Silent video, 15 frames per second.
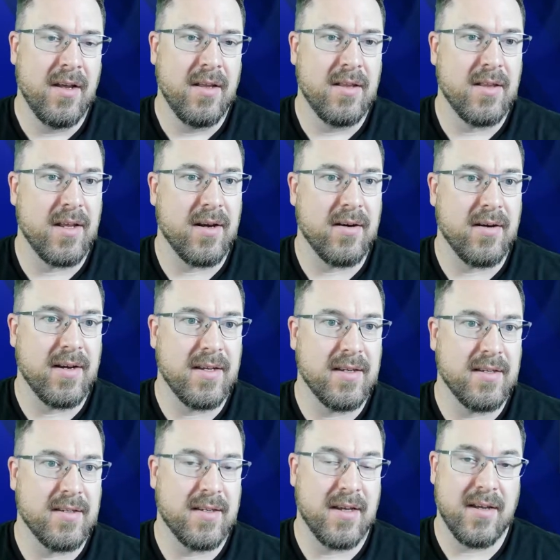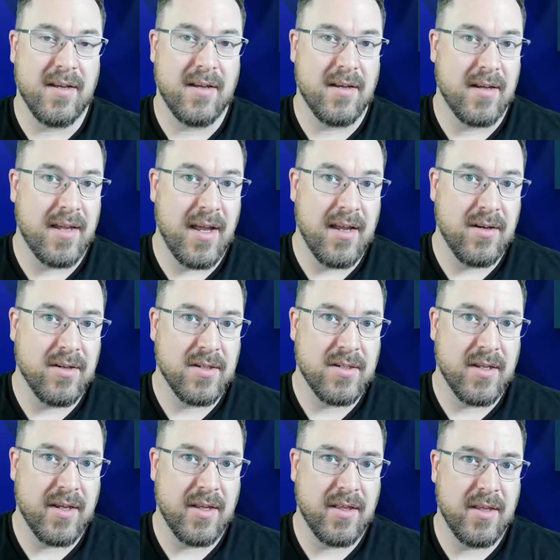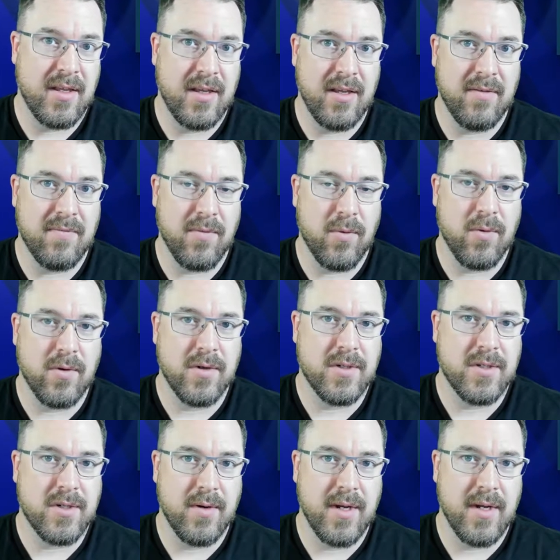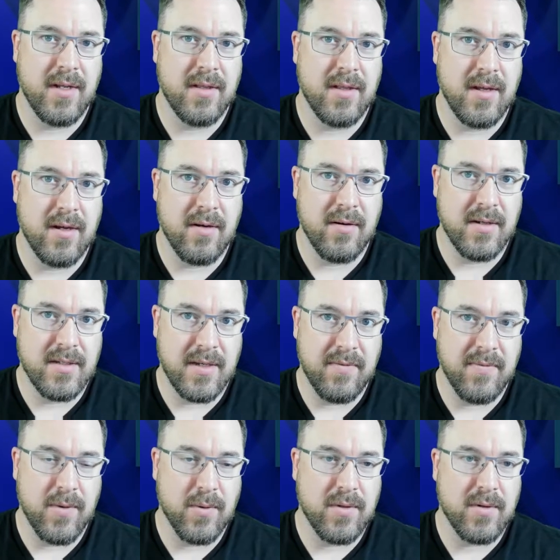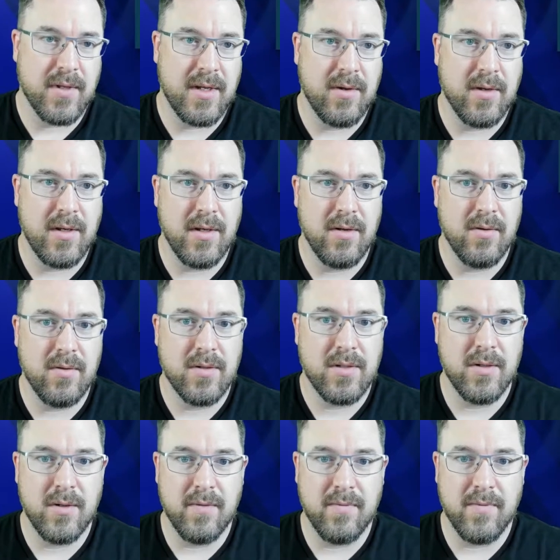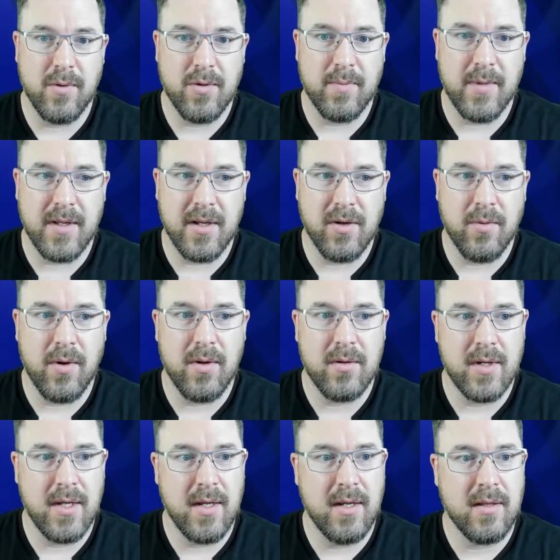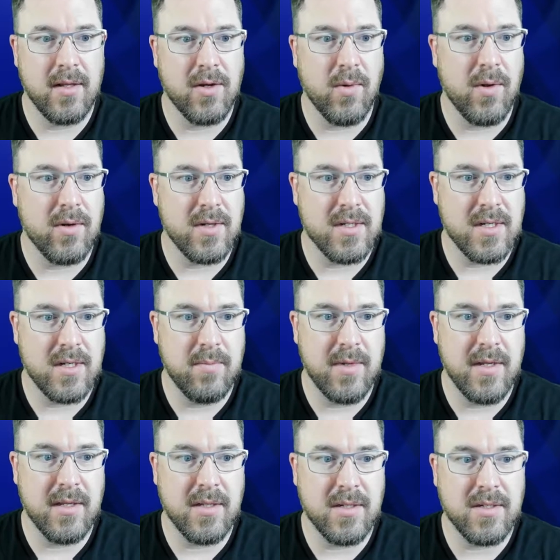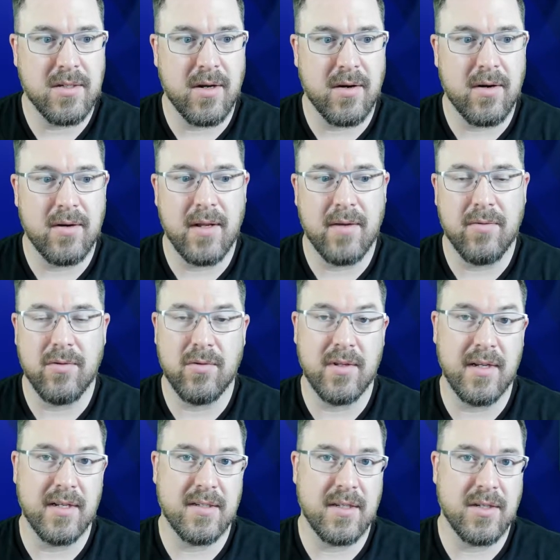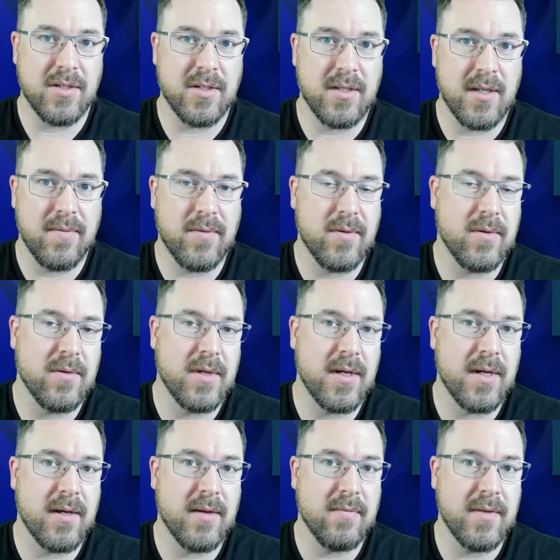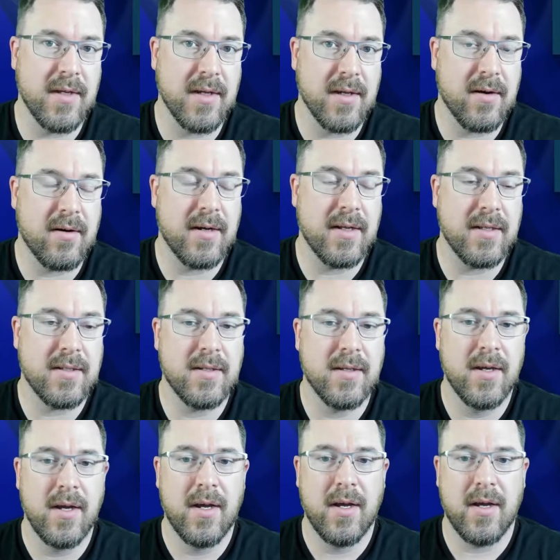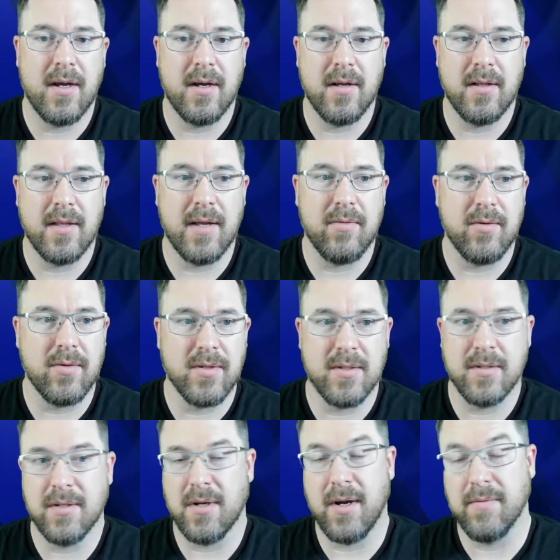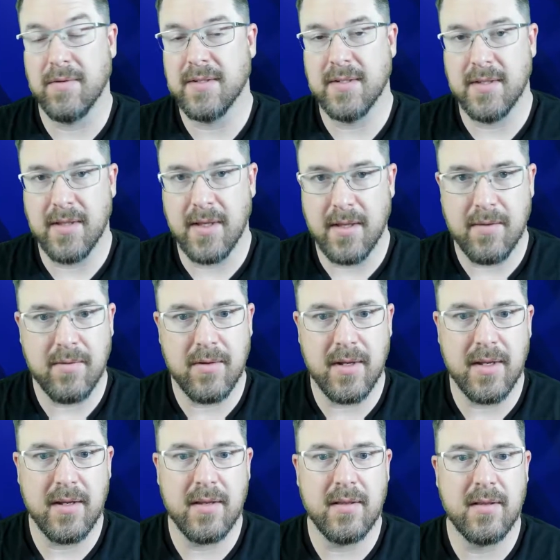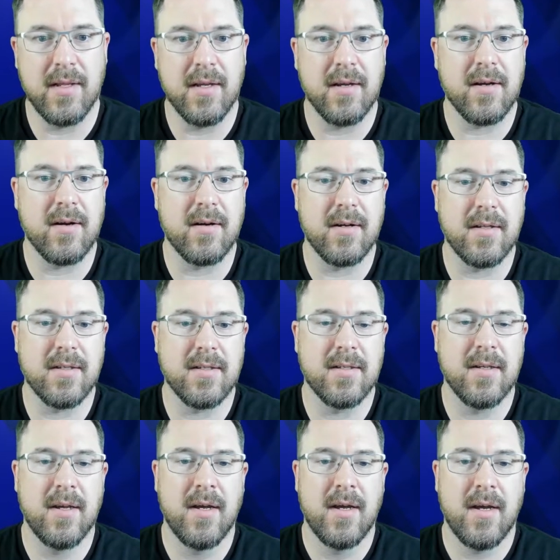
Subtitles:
There is, again, just like the forge screen, there is a filter that you can use. So you can filter by the quality, and the quality is going to be the star level or the ascension level of the incarnates. Level is obviously the level of the incarnates.